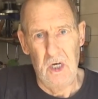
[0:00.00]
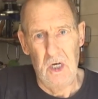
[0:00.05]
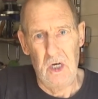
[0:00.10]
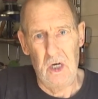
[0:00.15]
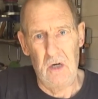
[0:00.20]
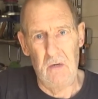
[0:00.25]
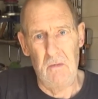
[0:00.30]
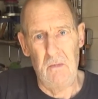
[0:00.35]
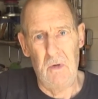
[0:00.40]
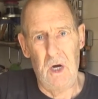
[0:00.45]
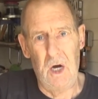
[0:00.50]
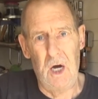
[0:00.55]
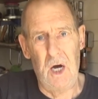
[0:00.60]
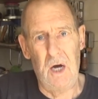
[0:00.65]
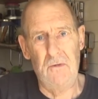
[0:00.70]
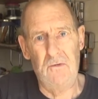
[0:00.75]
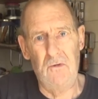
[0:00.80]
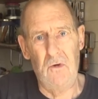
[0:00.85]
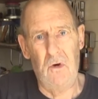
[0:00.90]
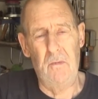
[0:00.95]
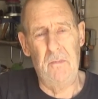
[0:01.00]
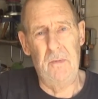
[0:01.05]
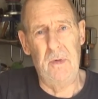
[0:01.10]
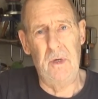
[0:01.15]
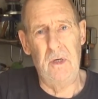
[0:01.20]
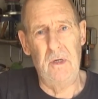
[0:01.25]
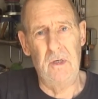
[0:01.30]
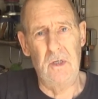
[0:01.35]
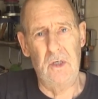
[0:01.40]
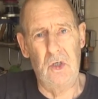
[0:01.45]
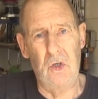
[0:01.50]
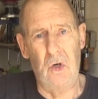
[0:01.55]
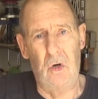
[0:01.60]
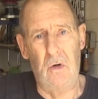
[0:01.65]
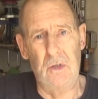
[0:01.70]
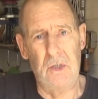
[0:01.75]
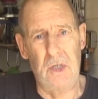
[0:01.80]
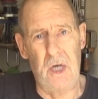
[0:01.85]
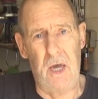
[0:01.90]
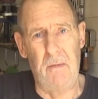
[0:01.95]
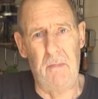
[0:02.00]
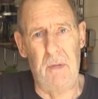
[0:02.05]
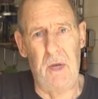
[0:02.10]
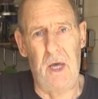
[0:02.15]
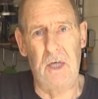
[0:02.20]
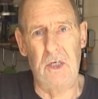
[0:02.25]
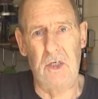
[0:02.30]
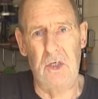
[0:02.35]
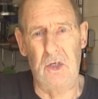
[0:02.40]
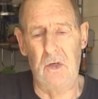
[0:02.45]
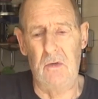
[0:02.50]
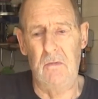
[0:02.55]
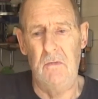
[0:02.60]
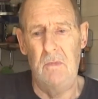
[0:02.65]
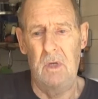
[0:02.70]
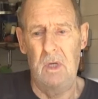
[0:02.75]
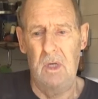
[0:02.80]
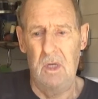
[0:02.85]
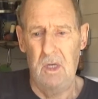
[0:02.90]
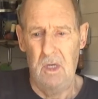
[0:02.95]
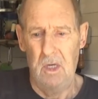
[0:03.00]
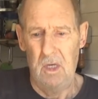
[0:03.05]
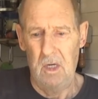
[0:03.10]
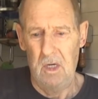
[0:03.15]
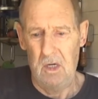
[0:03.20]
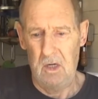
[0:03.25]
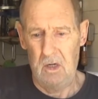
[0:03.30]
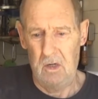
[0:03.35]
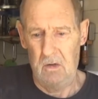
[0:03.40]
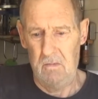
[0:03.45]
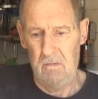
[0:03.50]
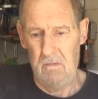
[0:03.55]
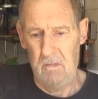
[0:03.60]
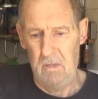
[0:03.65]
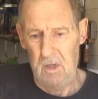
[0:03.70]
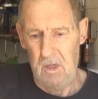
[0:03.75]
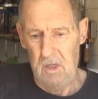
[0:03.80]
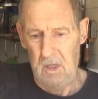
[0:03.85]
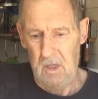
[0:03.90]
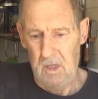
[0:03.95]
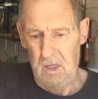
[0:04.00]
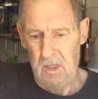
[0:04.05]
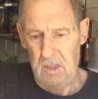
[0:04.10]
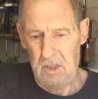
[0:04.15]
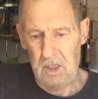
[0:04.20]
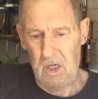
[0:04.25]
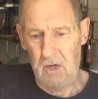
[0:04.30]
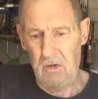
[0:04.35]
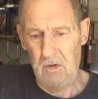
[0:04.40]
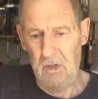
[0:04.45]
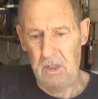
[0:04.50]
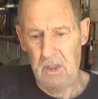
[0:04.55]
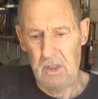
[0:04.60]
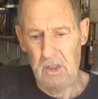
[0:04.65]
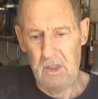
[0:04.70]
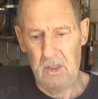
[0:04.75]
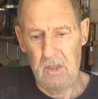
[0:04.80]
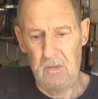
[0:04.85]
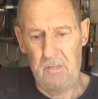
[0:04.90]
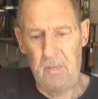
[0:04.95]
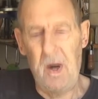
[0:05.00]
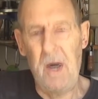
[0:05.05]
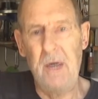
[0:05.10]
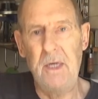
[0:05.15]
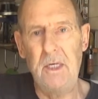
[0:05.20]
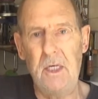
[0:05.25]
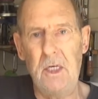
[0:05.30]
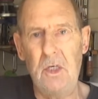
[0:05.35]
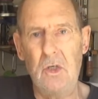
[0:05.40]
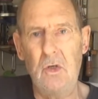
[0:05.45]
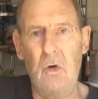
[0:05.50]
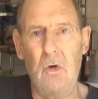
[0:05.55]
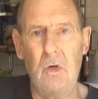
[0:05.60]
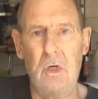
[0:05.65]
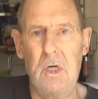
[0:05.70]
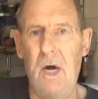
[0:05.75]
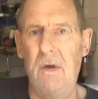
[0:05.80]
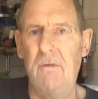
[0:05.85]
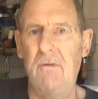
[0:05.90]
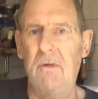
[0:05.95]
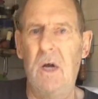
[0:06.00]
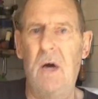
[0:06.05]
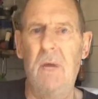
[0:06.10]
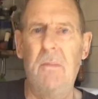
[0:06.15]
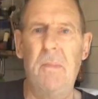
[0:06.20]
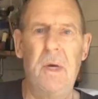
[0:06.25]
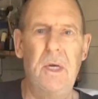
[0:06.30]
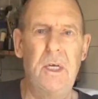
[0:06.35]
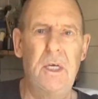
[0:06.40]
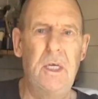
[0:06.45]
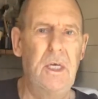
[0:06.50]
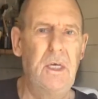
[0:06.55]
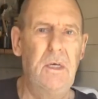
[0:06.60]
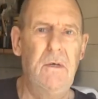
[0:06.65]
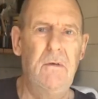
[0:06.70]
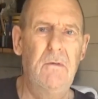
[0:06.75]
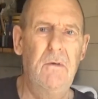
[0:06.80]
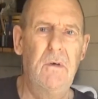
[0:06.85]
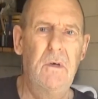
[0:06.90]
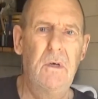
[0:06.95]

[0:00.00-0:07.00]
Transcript: after I've shot sandblasted them, so that the paint is not covering up any,